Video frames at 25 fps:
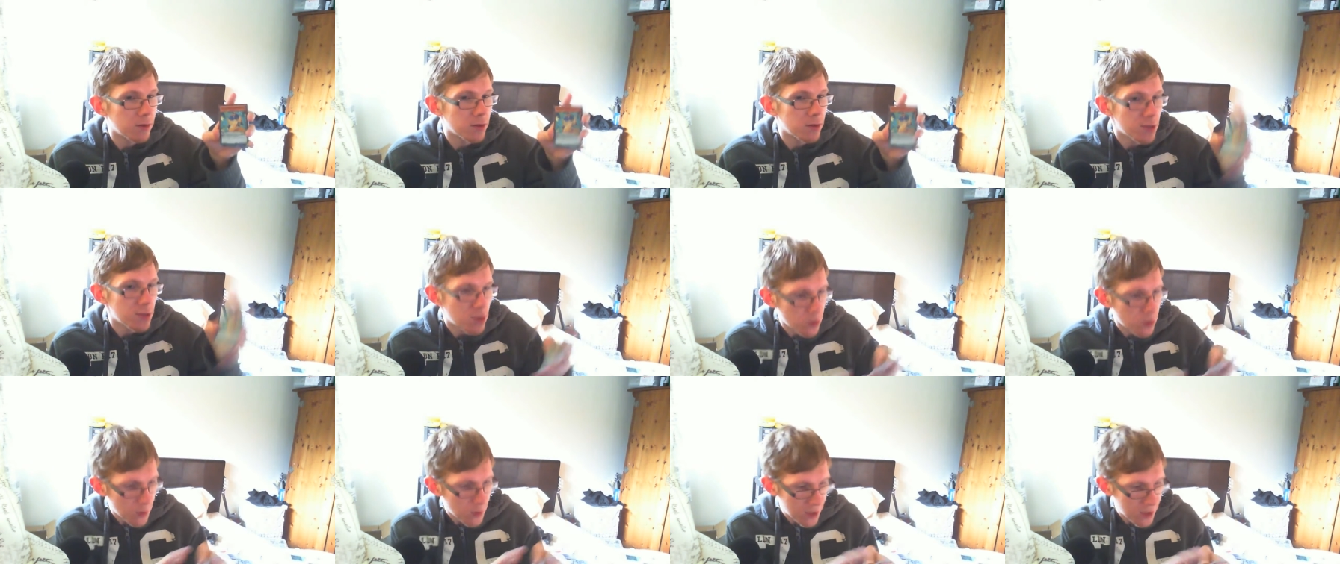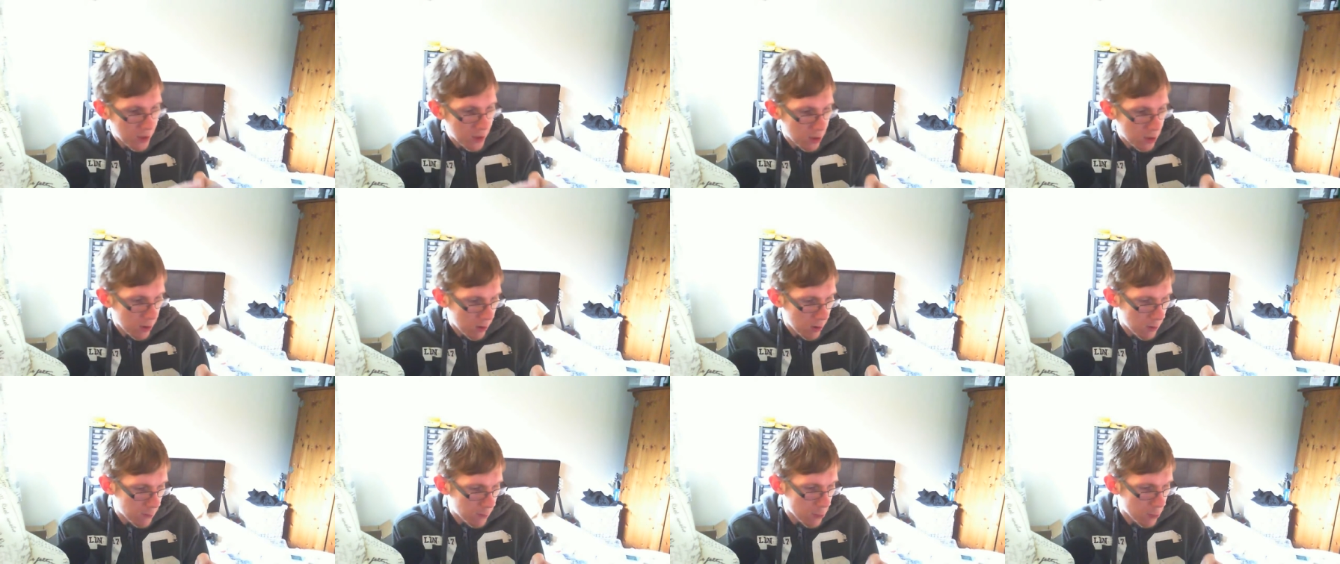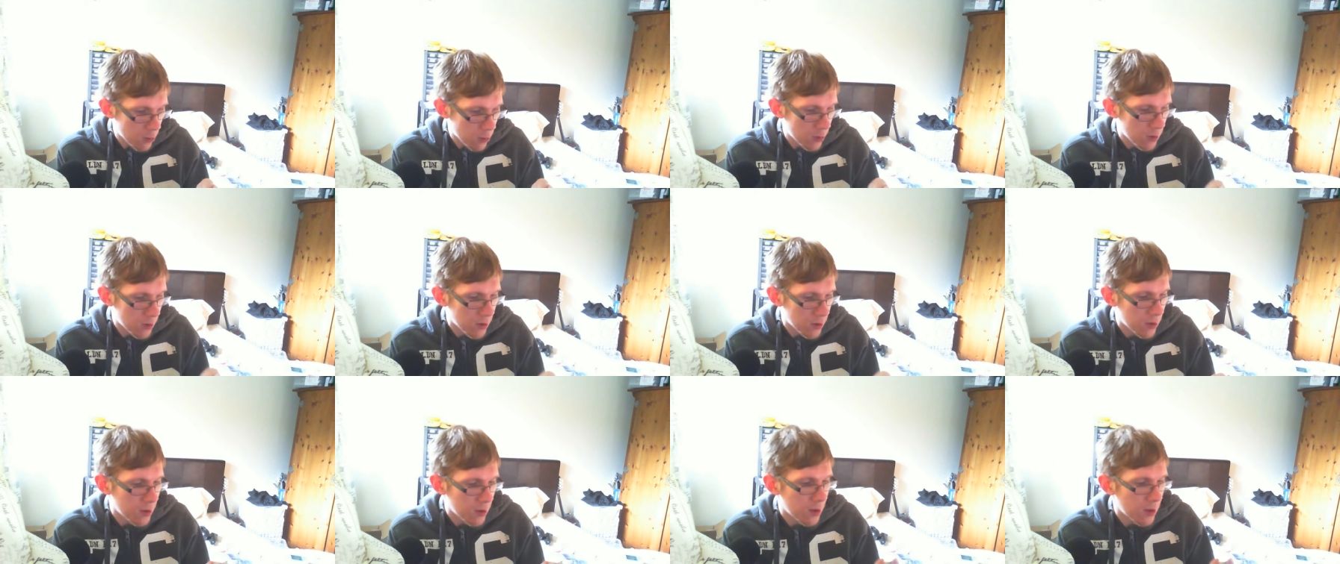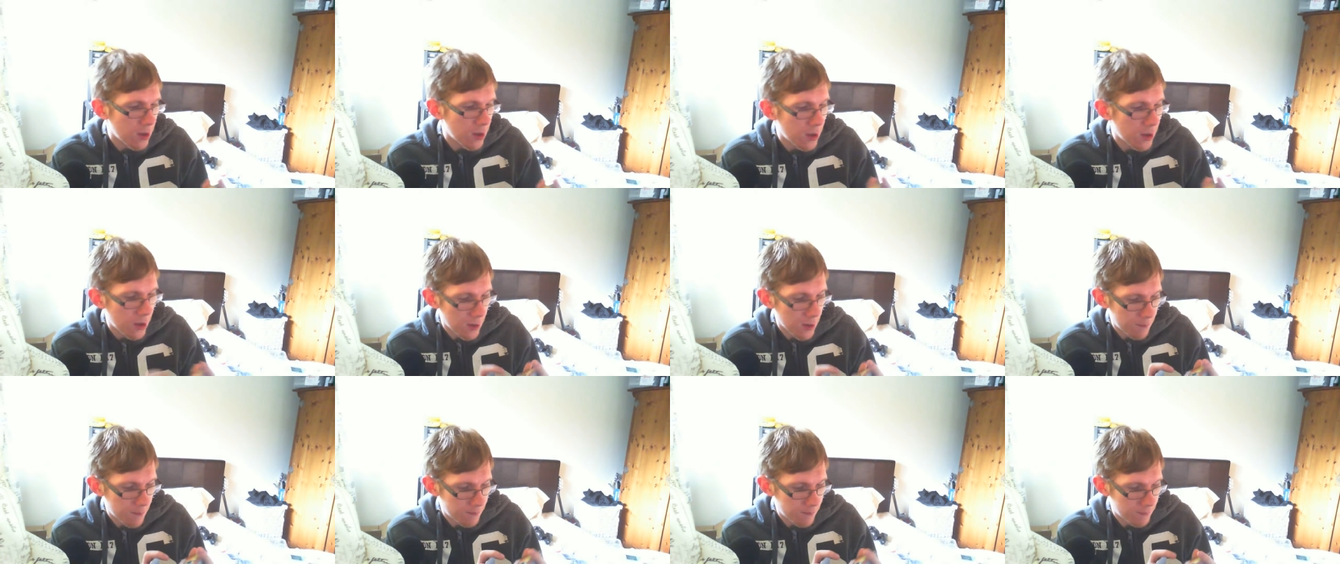Swing Cobra,
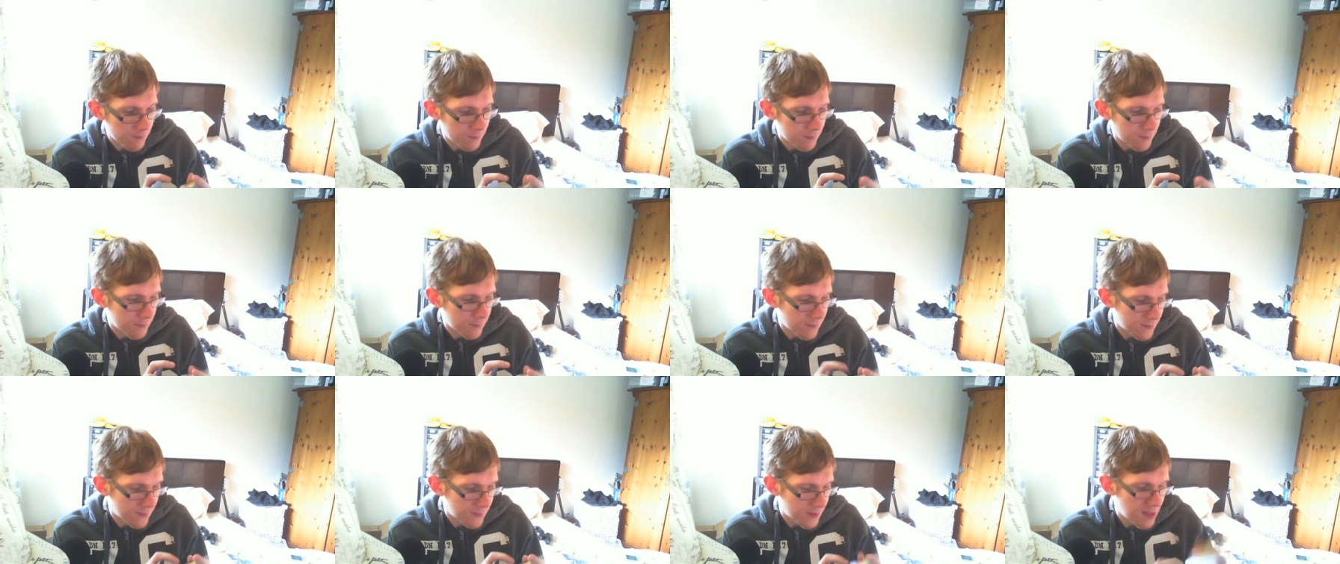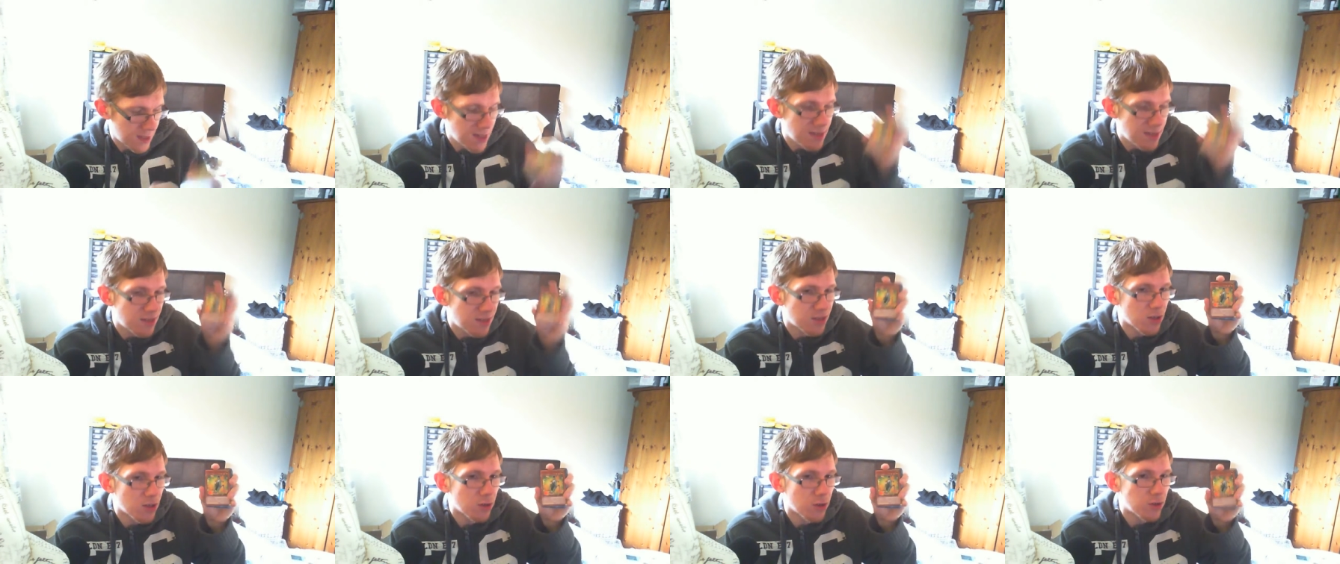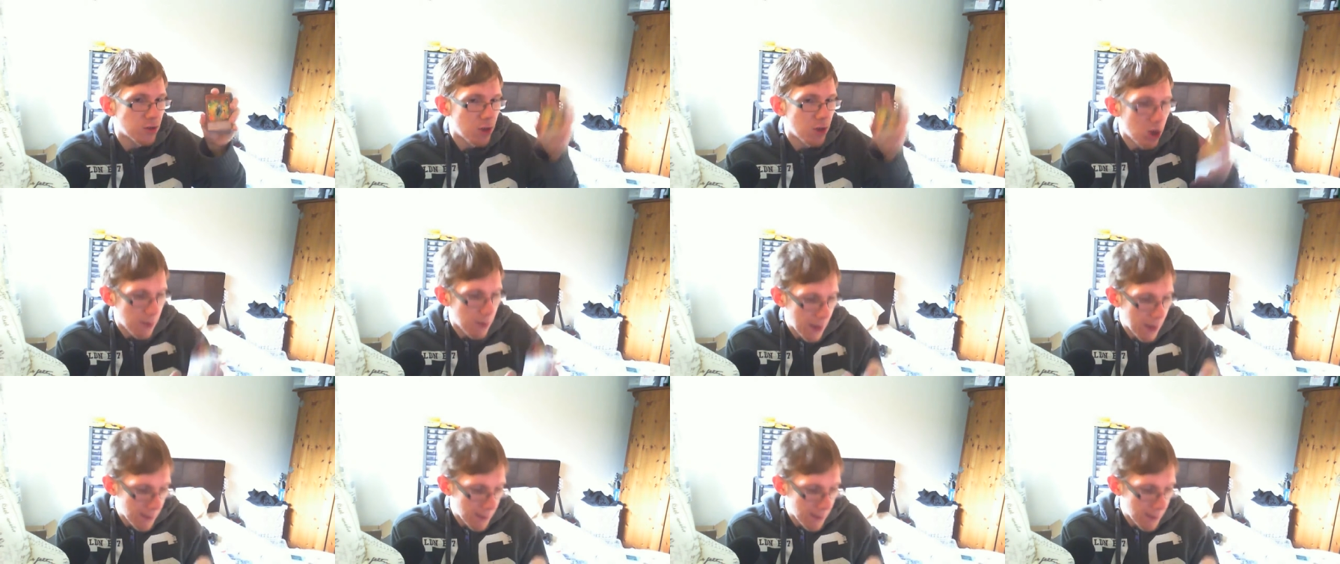Teeter Totter Hopper.